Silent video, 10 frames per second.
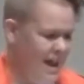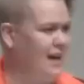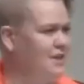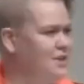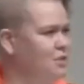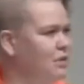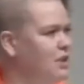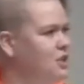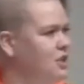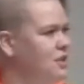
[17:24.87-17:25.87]
As
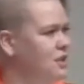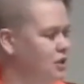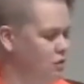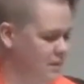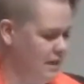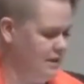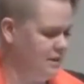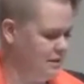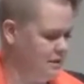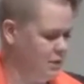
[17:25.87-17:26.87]
religious
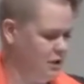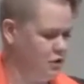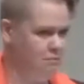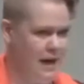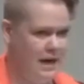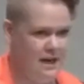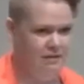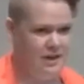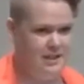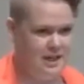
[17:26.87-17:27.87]
humanists, which many
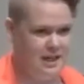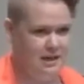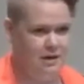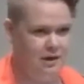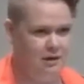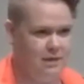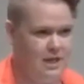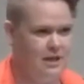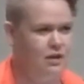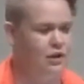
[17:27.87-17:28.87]
of us here,
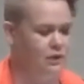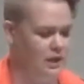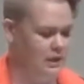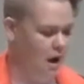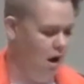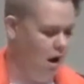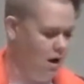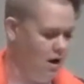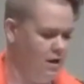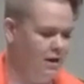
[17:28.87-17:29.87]
me included,
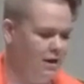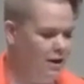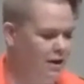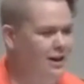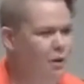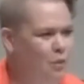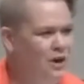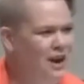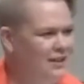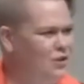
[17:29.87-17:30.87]
are,
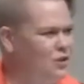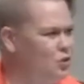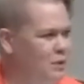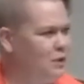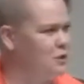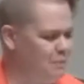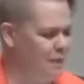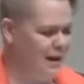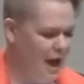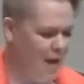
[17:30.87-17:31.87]
we're not super
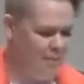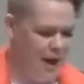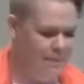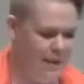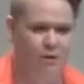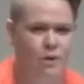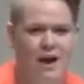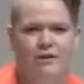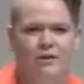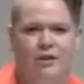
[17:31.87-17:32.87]
spun up about
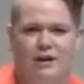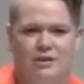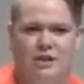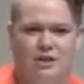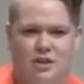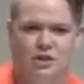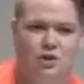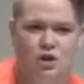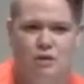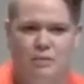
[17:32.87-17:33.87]
whether there's a
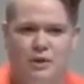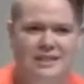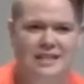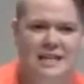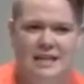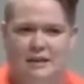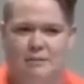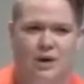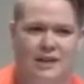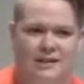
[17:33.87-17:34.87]
discernible deity
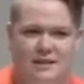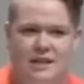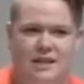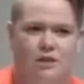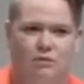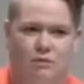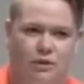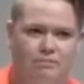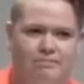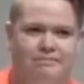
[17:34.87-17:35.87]
present in the
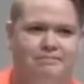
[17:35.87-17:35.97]
room.